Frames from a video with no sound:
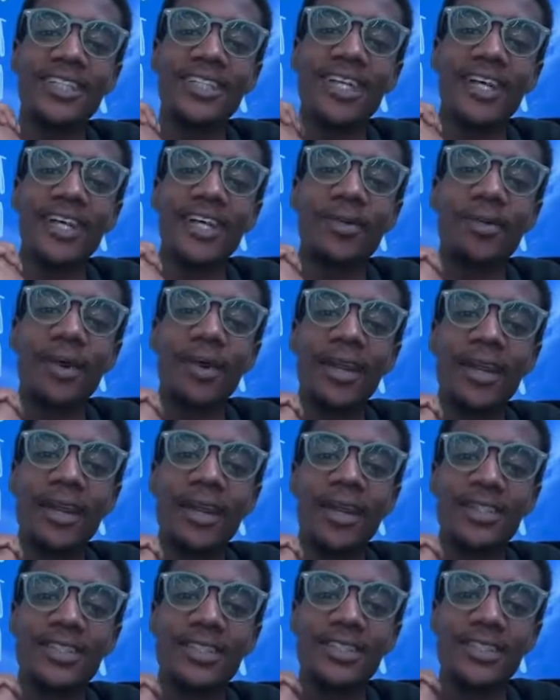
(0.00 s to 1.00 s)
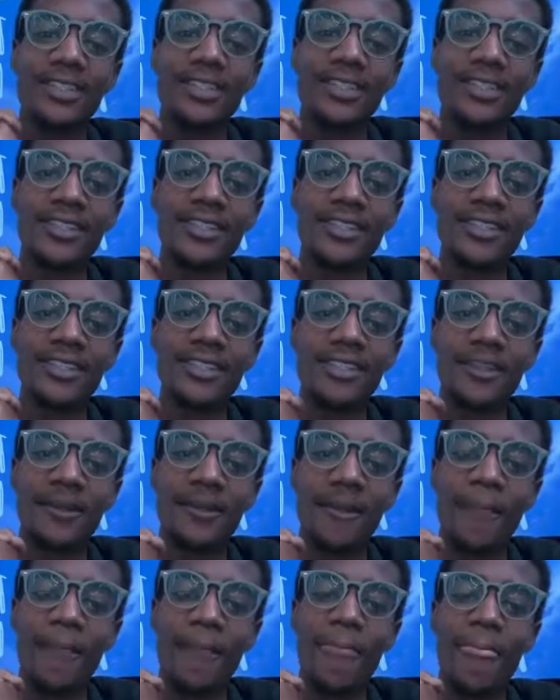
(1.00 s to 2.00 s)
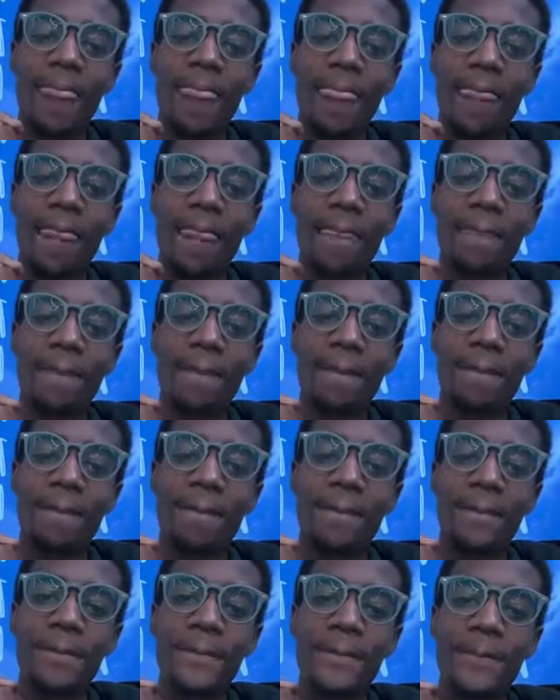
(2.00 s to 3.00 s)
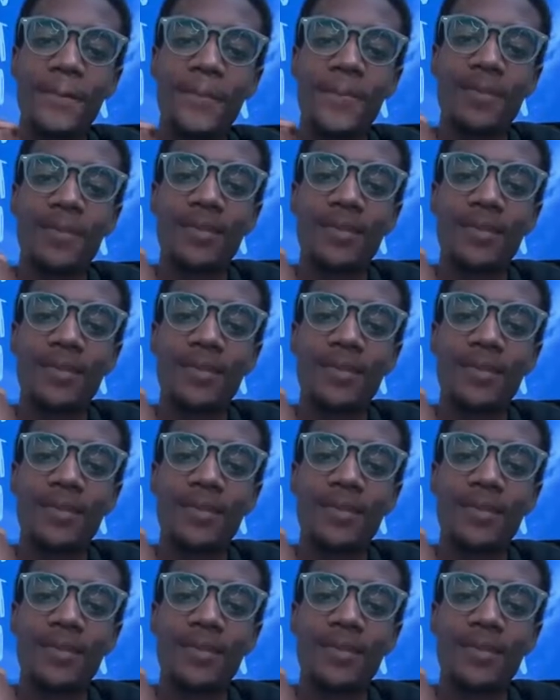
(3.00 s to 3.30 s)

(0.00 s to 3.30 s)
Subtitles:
Nothing is said.